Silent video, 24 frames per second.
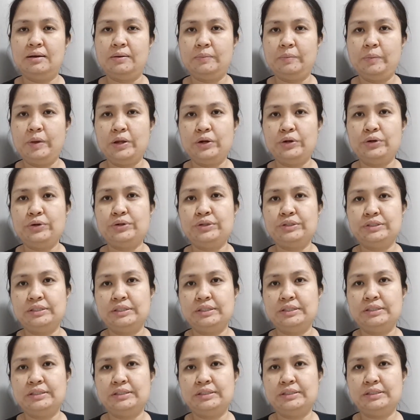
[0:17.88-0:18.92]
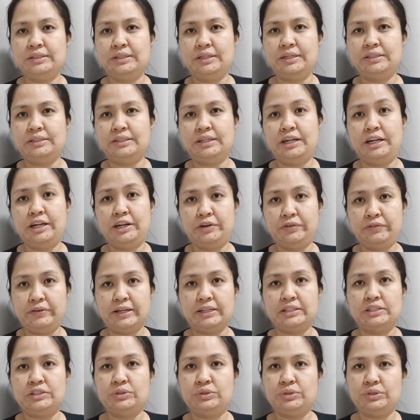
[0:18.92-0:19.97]
Melioidosis is an
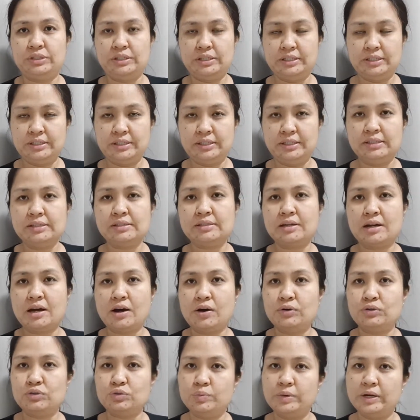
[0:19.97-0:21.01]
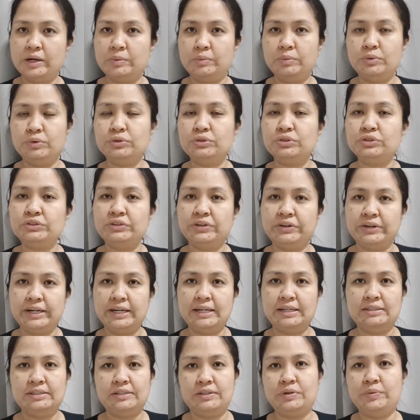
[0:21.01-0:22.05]
infectious disease caused by Burkholderia
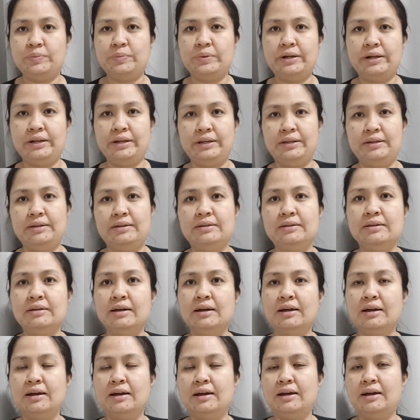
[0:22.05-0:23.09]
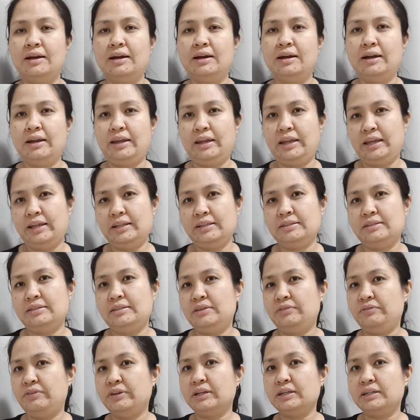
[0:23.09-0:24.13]
pseudomyelitis. It's
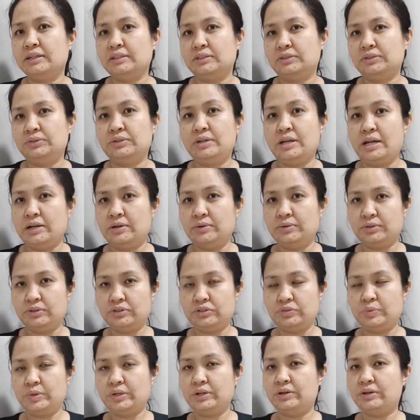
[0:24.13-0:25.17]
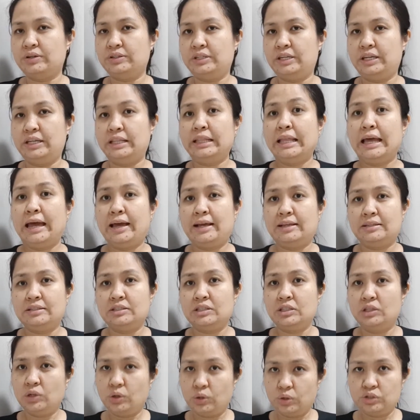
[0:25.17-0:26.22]
difficult to diagnose because it has
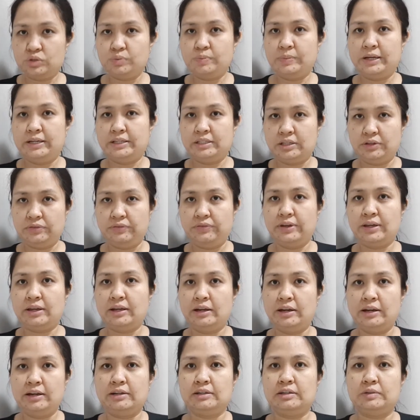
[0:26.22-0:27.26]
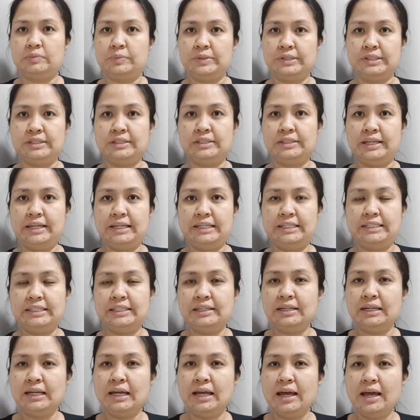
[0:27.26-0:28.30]
no specific clinical
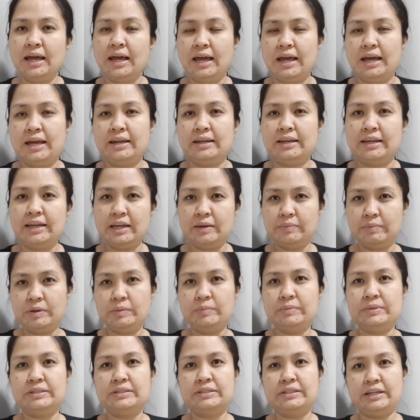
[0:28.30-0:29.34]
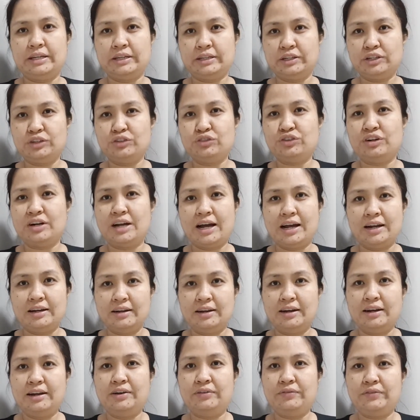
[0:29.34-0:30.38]
presentation and can be mistaken for other
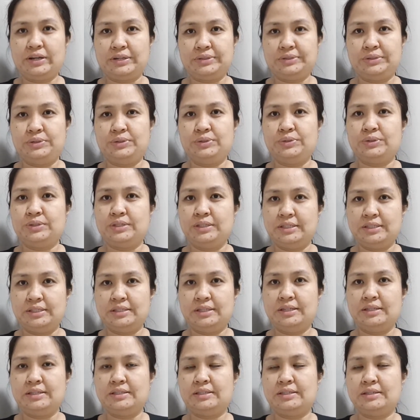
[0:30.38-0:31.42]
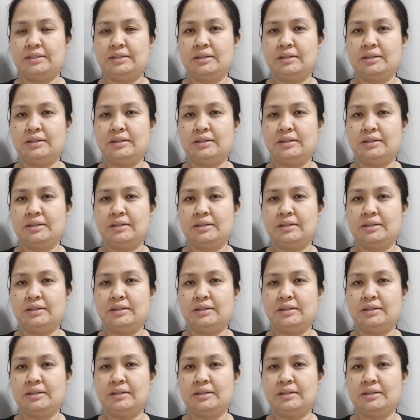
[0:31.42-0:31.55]
infectious disease.